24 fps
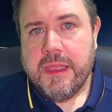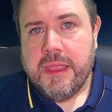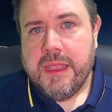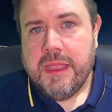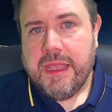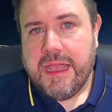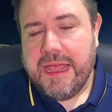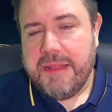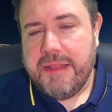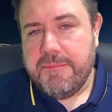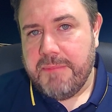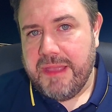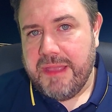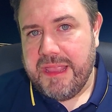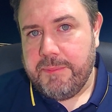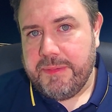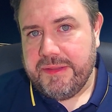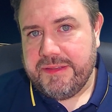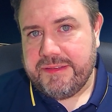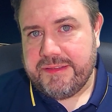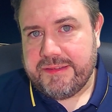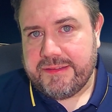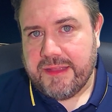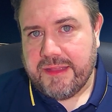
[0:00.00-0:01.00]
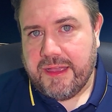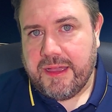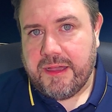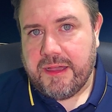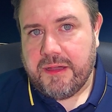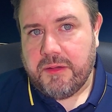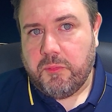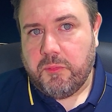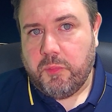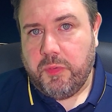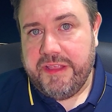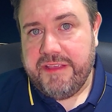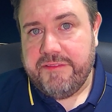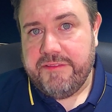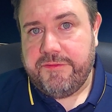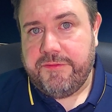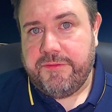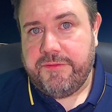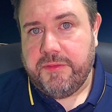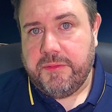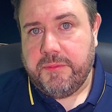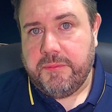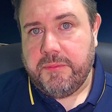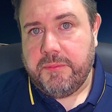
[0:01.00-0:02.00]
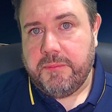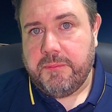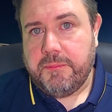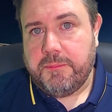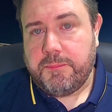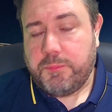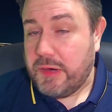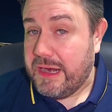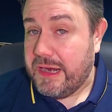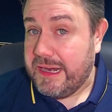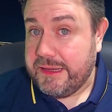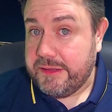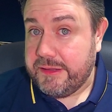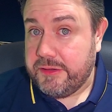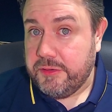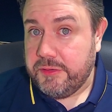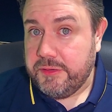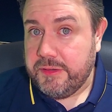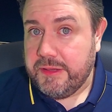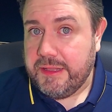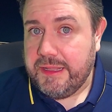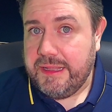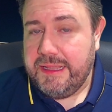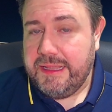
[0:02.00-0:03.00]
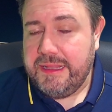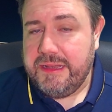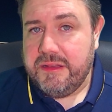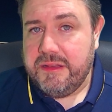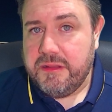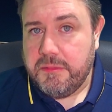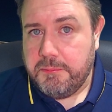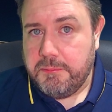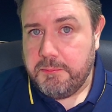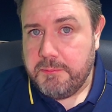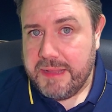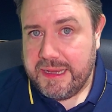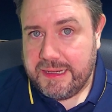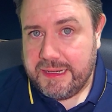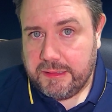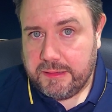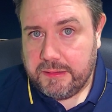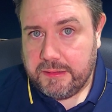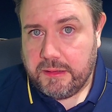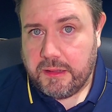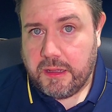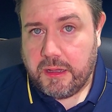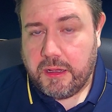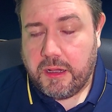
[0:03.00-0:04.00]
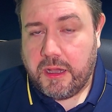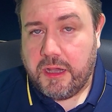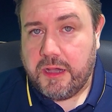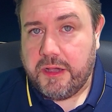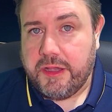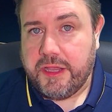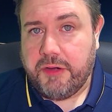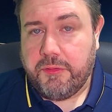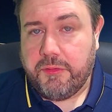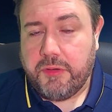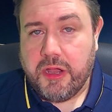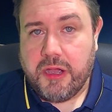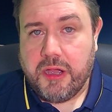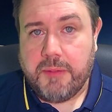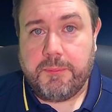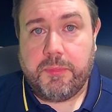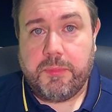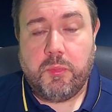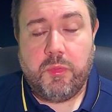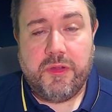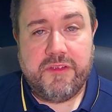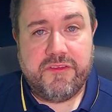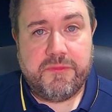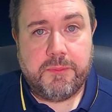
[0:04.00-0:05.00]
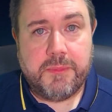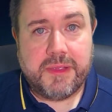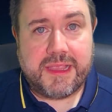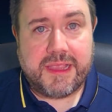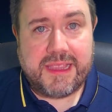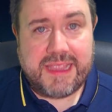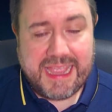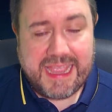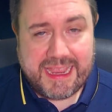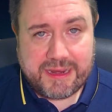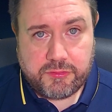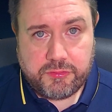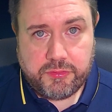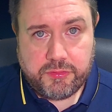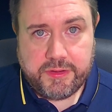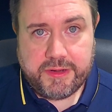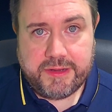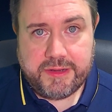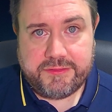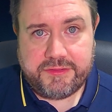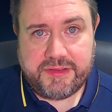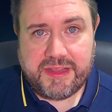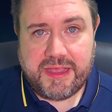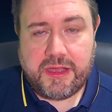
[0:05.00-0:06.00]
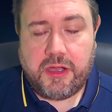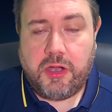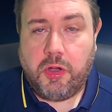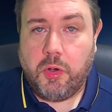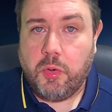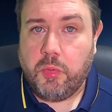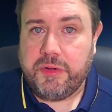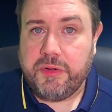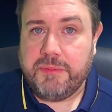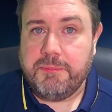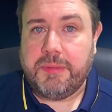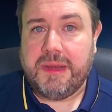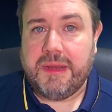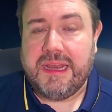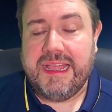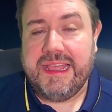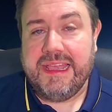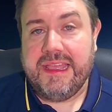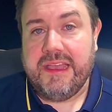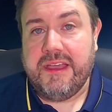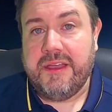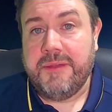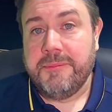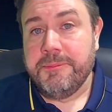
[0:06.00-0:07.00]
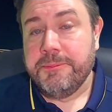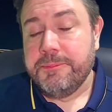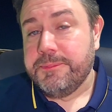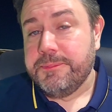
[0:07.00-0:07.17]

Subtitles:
and maybe start with Brannigan in the middle higher up with McEachran as that holding player,